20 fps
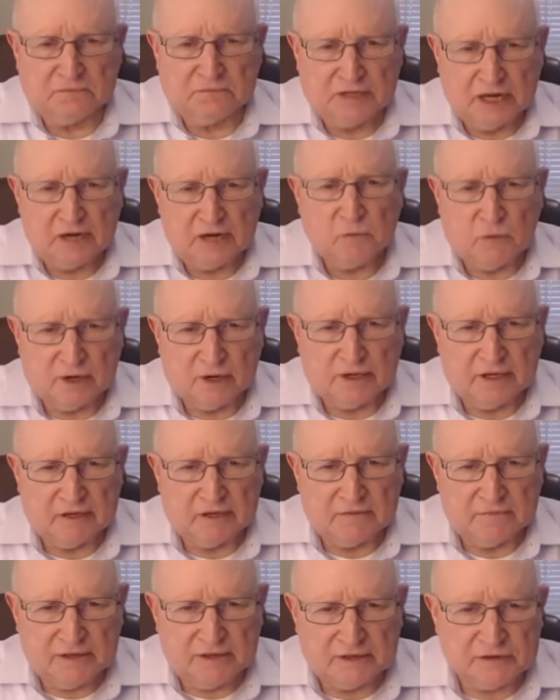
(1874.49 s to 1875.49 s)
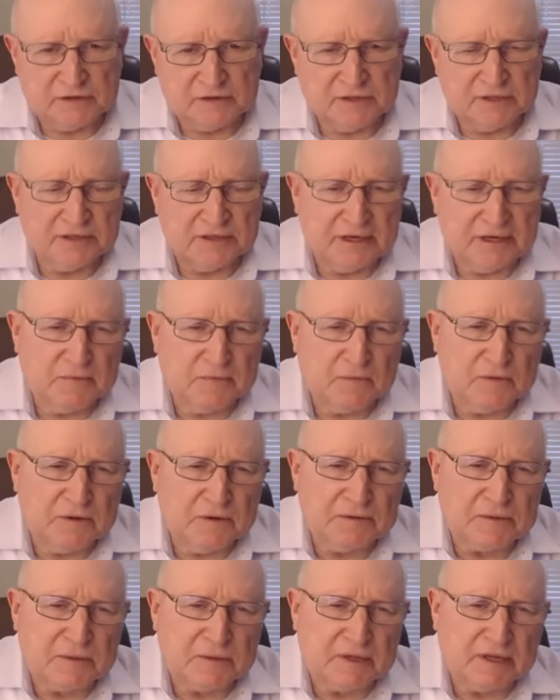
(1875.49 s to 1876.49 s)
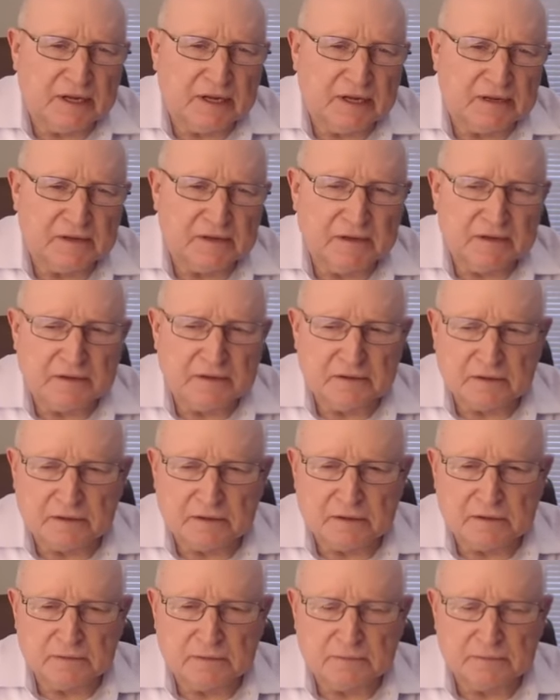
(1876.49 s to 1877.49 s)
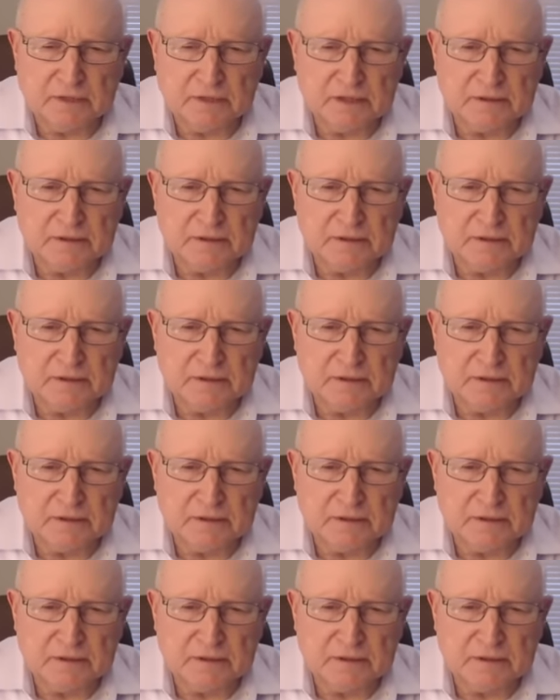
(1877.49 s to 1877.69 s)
networking events that I'm going to attend to